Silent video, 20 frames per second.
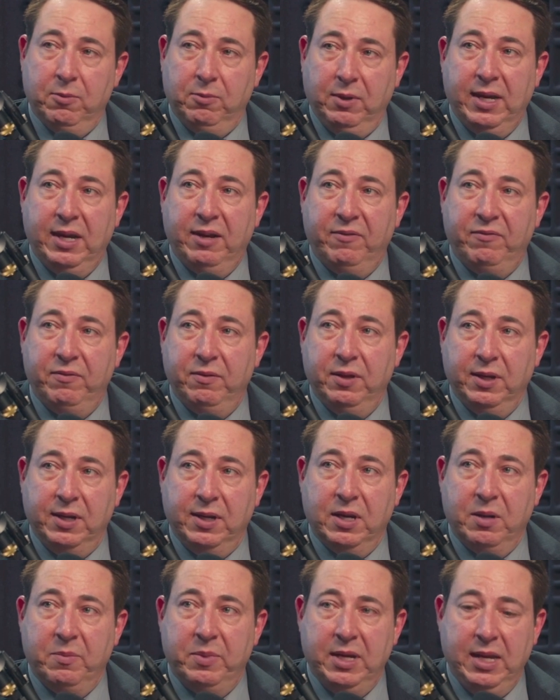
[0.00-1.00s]
left the
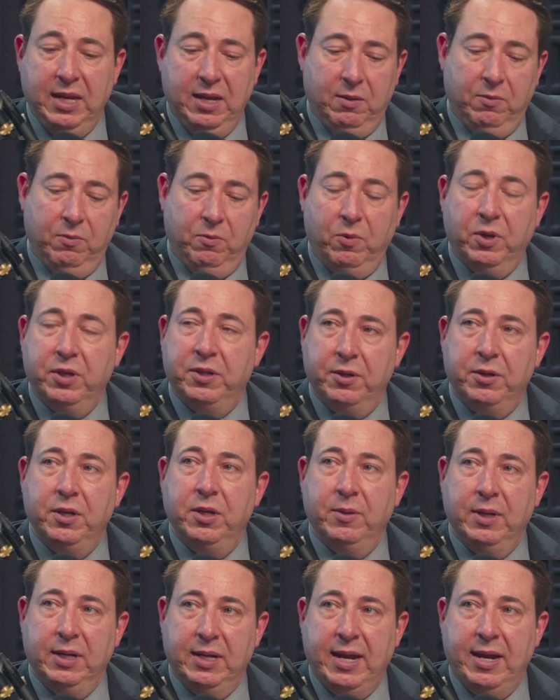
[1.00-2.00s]
company and what they're
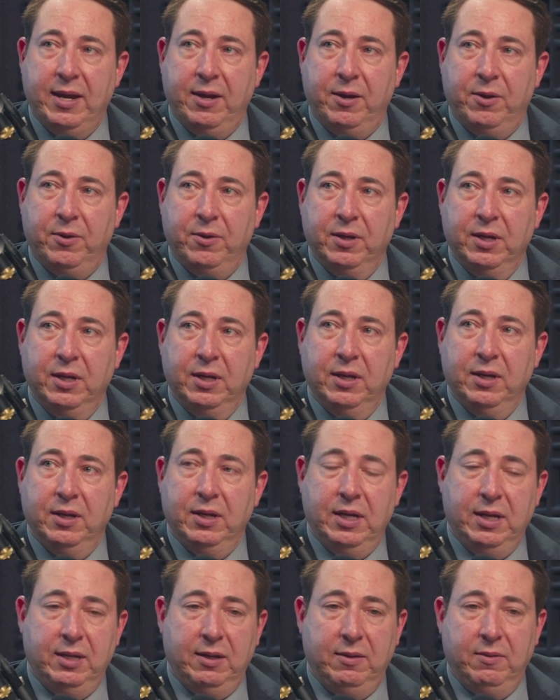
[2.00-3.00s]
doing now
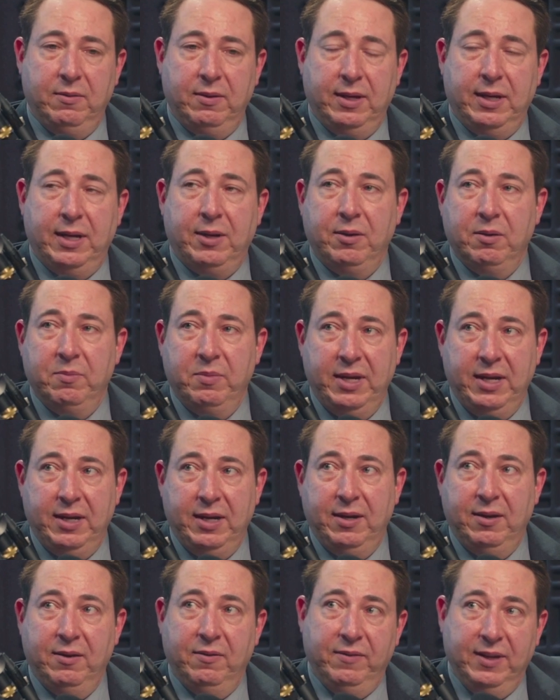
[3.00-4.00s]
and how
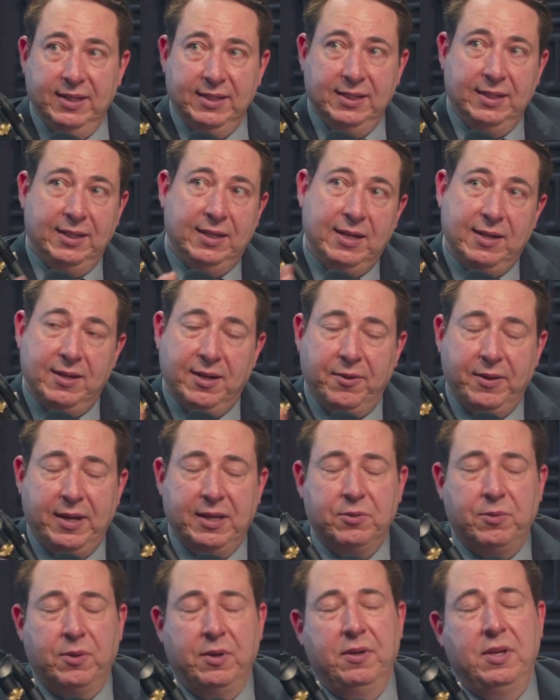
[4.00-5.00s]
competitive is it,
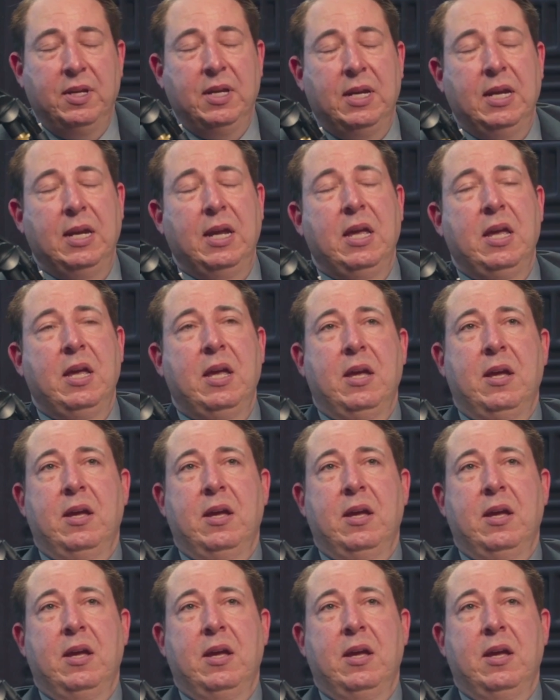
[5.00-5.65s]
that sort of thing.